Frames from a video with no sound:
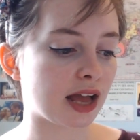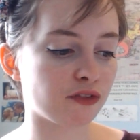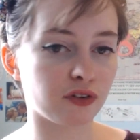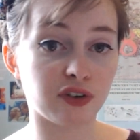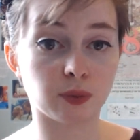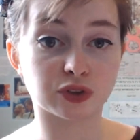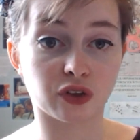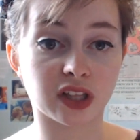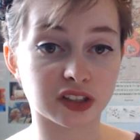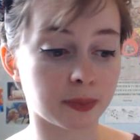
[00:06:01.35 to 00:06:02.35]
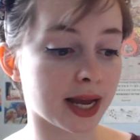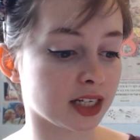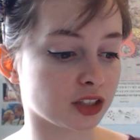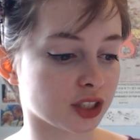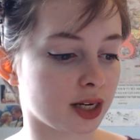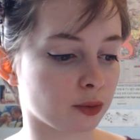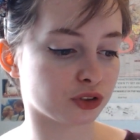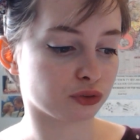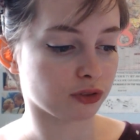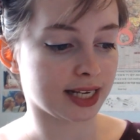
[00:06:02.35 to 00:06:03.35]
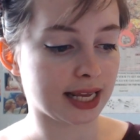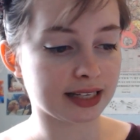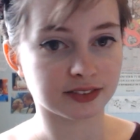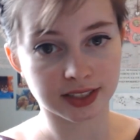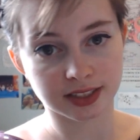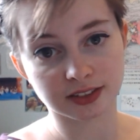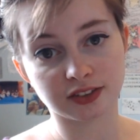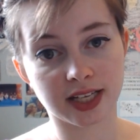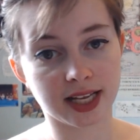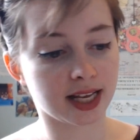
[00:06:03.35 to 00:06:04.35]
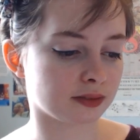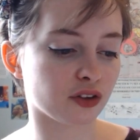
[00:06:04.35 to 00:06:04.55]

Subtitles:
everything was on this page was just really easy to see,